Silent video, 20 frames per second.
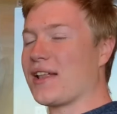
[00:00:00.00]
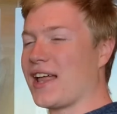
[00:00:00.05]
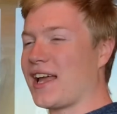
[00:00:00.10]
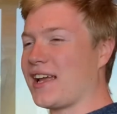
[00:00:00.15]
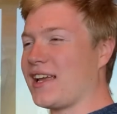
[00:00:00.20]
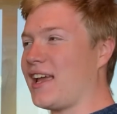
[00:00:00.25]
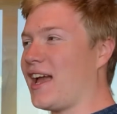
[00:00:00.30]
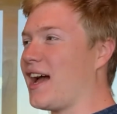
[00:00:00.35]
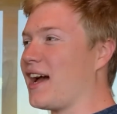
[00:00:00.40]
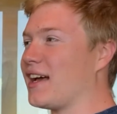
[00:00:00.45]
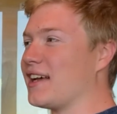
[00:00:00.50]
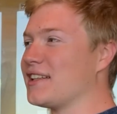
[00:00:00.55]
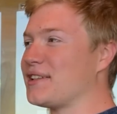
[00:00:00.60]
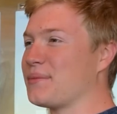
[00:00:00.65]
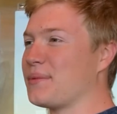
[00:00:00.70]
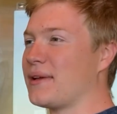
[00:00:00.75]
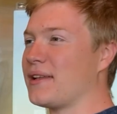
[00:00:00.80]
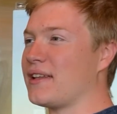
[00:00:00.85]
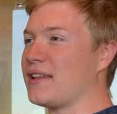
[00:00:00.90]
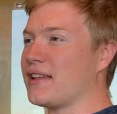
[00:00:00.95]
like, yeah,
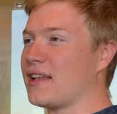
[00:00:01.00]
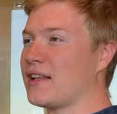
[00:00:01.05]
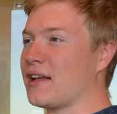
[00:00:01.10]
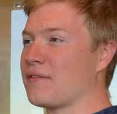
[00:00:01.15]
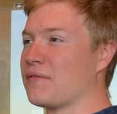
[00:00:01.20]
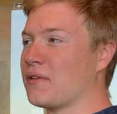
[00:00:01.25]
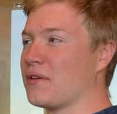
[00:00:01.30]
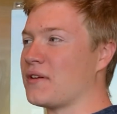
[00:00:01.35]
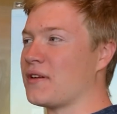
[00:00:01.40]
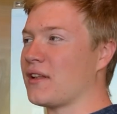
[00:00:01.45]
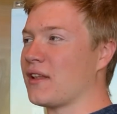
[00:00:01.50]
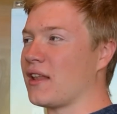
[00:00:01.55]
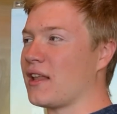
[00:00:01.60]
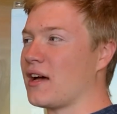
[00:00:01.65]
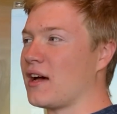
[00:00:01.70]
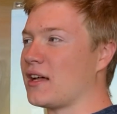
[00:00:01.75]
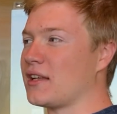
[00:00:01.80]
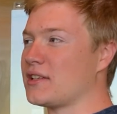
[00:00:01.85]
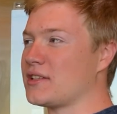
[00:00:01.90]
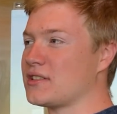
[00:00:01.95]
I've learned a
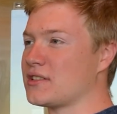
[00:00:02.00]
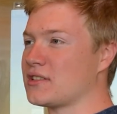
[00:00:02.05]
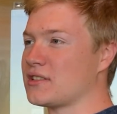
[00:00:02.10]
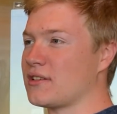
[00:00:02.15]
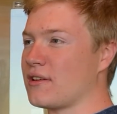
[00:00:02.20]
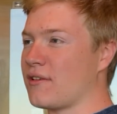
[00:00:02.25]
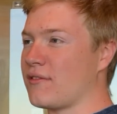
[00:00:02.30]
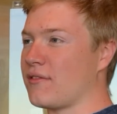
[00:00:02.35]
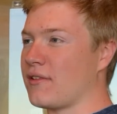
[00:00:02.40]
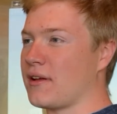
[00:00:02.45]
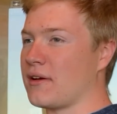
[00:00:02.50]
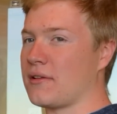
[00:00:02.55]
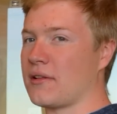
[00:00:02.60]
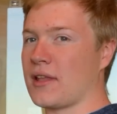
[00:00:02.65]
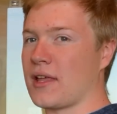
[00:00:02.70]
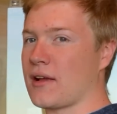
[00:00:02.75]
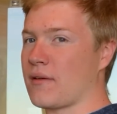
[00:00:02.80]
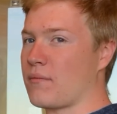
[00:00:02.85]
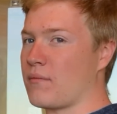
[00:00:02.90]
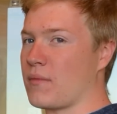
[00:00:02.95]
lot just about
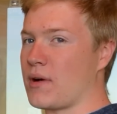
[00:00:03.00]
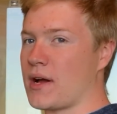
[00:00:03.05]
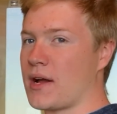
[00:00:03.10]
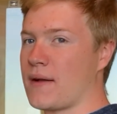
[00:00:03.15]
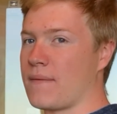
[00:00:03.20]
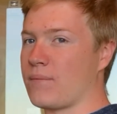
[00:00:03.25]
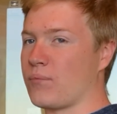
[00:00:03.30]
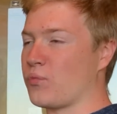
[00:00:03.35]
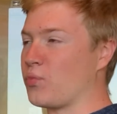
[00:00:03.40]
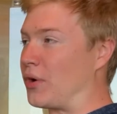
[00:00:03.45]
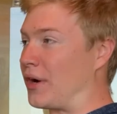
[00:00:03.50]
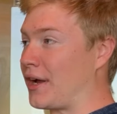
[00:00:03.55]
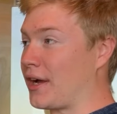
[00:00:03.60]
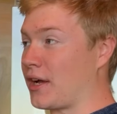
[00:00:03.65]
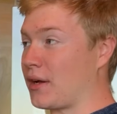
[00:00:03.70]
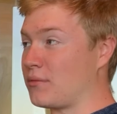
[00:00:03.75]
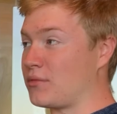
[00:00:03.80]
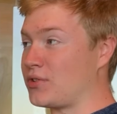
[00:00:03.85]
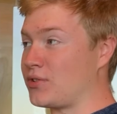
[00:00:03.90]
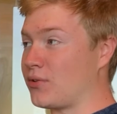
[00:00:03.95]
like where I
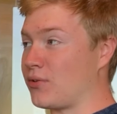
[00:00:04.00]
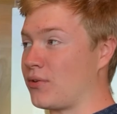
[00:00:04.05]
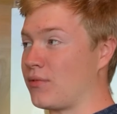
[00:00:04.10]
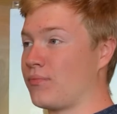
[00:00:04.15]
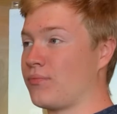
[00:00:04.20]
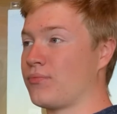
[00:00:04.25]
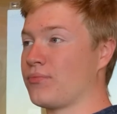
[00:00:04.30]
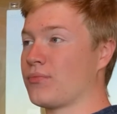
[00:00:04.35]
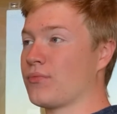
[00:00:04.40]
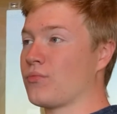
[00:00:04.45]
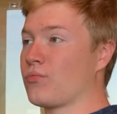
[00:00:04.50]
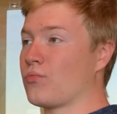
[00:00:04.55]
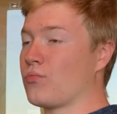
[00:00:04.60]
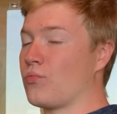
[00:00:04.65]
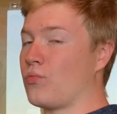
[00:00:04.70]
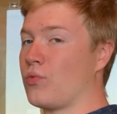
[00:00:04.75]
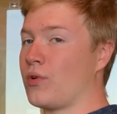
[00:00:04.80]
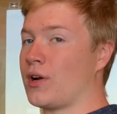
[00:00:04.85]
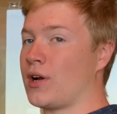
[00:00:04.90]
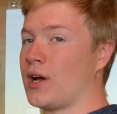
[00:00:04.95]
come short,
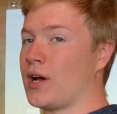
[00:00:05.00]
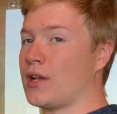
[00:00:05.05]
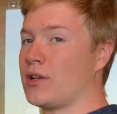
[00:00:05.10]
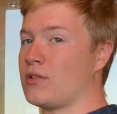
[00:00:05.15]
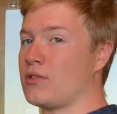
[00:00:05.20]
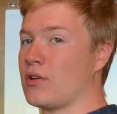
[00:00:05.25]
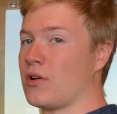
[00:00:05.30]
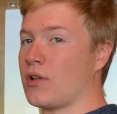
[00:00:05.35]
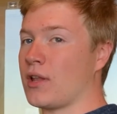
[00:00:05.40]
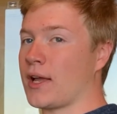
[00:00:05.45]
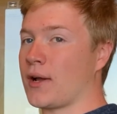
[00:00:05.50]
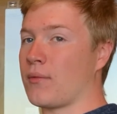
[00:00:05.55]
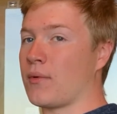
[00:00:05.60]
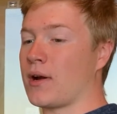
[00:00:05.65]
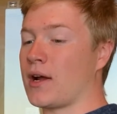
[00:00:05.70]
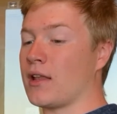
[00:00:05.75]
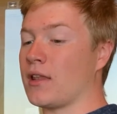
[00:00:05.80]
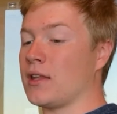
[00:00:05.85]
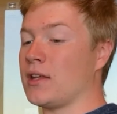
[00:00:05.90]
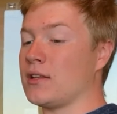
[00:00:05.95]
where I
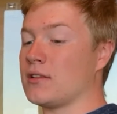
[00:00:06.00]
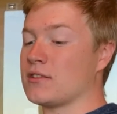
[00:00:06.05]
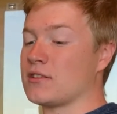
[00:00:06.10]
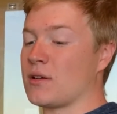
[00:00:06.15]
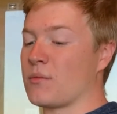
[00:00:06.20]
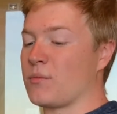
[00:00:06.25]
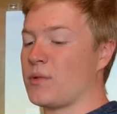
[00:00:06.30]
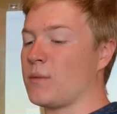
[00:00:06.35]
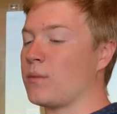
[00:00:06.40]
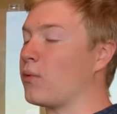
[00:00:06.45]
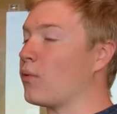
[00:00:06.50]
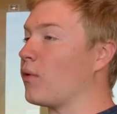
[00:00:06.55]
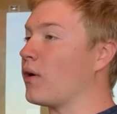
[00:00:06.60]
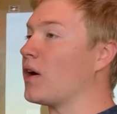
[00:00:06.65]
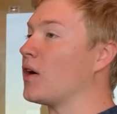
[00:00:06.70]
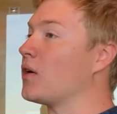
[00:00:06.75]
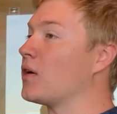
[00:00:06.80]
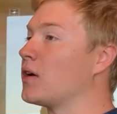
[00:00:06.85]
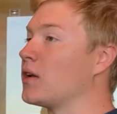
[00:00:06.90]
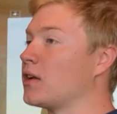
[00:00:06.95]
lead some people
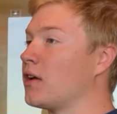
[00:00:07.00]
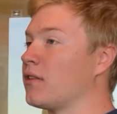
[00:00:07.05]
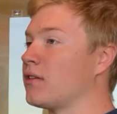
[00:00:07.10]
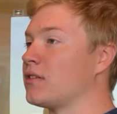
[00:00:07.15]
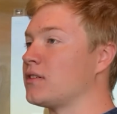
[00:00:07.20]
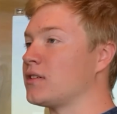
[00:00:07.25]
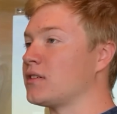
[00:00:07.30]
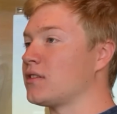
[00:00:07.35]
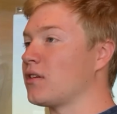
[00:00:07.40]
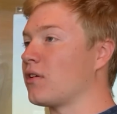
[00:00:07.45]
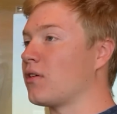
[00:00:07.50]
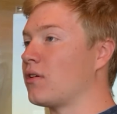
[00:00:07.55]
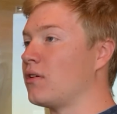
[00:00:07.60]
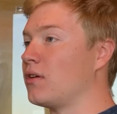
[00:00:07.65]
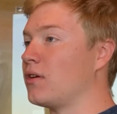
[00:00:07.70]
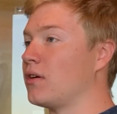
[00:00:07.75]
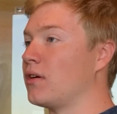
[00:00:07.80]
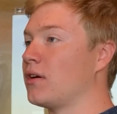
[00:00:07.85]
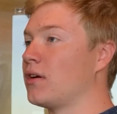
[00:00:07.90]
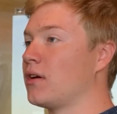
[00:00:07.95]
well and others it's
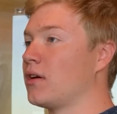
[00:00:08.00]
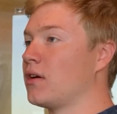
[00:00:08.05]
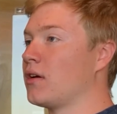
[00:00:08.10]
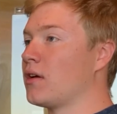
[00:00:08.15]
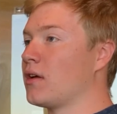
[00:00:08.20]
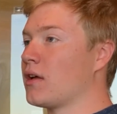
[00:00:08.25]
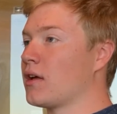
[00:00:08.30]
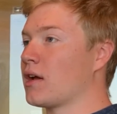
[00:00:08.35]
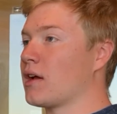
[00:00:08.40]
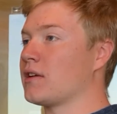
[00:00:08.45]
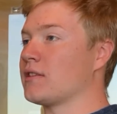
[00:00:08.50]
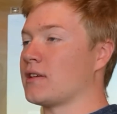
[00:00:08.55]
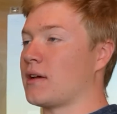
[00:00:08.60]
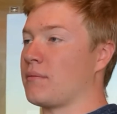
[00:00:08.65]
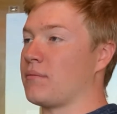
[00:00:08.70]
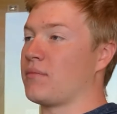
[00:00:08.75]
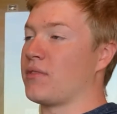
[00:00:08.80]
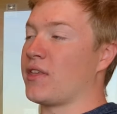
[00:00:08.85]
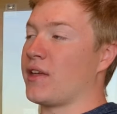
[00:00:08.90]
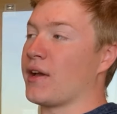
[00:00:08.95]
harder because I
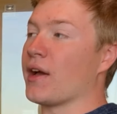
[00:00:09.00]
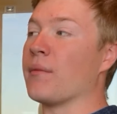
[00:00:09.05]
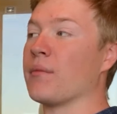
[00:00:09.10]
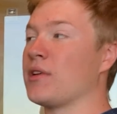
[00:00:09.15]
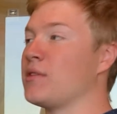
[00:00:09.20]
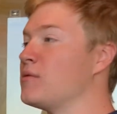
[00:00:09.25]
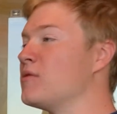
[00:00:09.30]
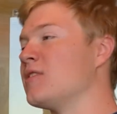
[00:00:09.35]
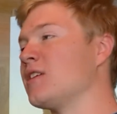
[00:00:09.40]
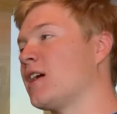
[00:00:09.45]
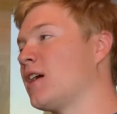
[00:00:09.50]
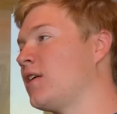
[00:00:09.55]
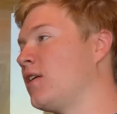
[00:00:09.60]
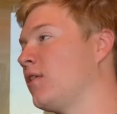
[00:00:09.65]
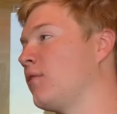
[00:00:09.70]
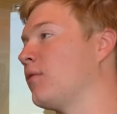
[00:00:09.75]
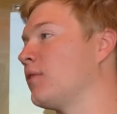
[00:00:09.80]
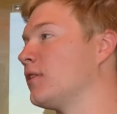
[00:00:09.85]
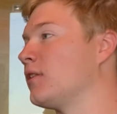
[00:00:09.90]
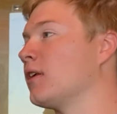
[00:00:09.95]
think I'm
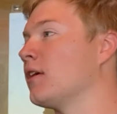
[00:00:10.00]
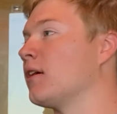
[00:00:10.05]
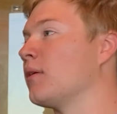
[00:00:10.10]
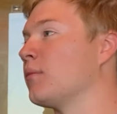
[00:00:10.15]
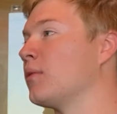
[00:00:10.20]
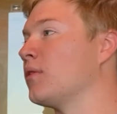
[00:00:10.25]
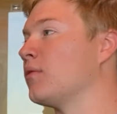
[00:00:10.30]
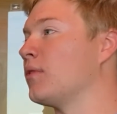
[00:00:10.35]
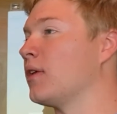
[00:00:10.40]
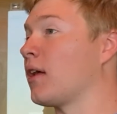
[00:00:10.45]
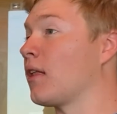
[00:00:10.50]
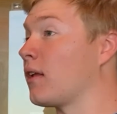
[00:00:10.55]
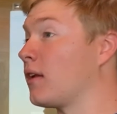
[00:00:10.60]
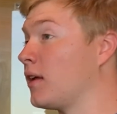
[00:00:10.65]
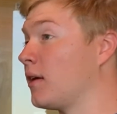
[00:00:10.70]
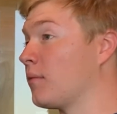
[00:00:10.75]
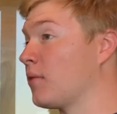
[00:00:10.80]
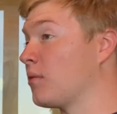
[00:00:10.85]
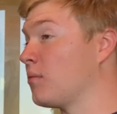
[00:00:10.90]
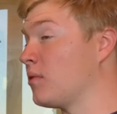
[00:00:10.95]
communicating one thing, but in
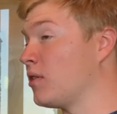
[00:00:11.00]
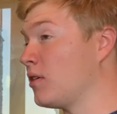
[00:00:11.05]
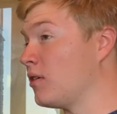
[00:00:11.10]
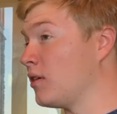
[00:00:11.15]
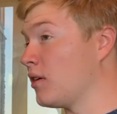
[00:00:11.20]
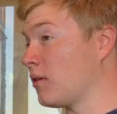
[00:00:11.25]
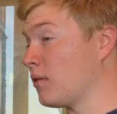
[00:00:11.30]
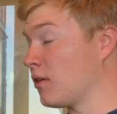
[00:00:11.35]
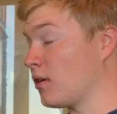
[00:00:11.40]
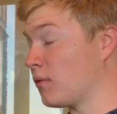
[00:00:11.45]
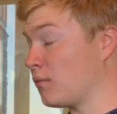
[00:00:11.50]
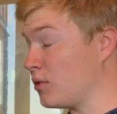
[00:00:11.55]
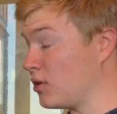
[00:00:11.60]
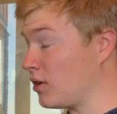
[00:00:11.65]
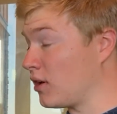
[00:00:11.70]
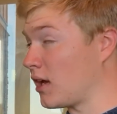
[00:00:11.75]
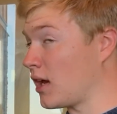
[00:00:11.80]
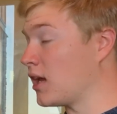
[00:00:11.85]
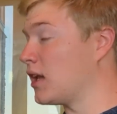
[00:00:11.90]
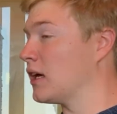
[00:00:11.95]
reality I'm
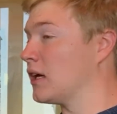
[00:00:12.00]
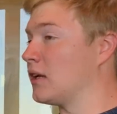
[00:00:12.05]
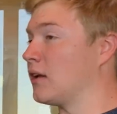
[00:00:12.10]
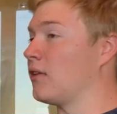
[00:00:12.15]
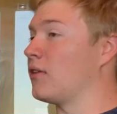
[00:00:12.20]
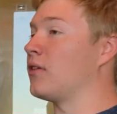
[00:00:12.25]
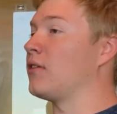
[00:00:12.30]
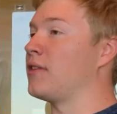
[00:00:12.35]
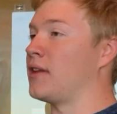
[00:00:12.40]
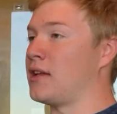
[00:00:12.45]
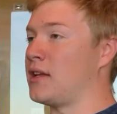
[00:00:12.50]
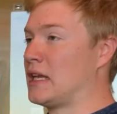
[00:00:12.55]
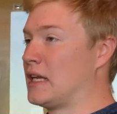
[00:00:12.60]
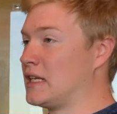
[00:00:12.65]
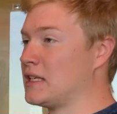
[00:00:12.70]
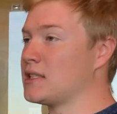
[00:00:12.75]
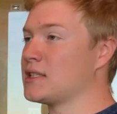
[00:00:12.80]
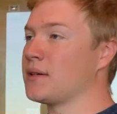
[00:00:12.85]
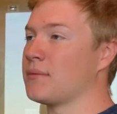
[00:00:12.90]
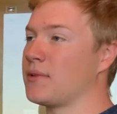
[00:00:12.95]
communicating another and they
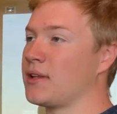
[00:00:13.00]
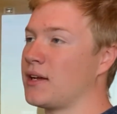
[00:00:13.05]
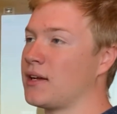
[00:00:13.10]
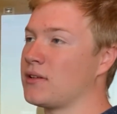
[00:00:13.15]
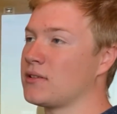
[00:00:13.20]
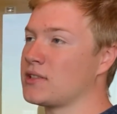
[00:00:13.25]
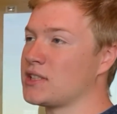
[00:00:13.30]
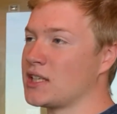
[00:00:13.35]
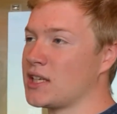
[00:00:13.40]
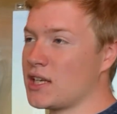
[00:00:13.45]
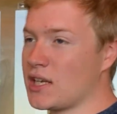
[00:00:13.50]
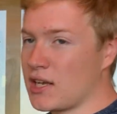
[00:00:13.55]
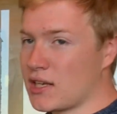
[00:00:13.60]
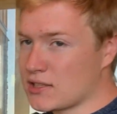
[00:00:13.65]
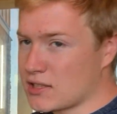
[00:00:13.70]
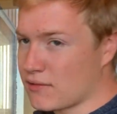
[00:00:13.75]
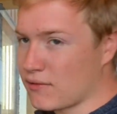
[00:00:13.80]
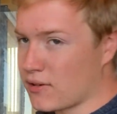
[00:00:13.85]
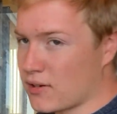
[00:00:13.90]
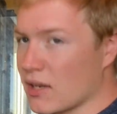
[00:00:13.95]
need something else.
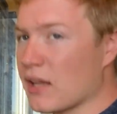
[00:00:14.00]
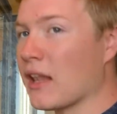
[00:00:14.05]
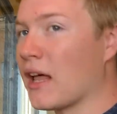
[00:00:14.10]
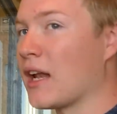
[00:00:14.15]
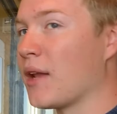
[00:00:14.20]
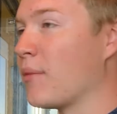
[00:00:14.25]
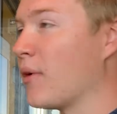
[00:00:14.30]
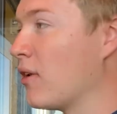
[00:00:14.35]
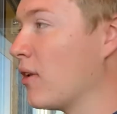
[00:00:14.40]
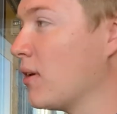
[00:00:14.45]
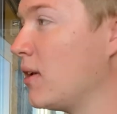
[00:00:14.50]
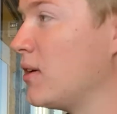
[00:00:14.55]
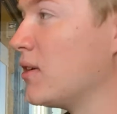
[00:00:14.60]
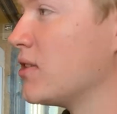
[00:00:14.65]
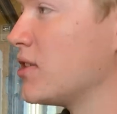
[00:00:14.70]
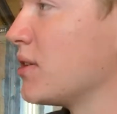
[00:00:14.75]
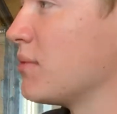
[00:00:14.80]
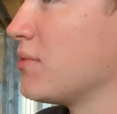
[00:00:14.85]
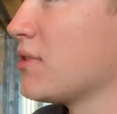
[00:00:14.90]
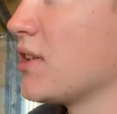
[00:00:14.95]
So I've learned a lot about
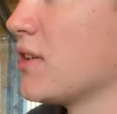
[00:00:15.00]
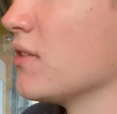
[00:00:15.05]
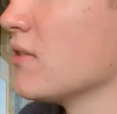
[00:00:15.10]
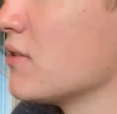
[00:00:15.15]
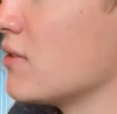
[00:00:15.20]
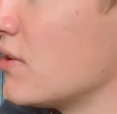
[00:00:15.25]
leadership skills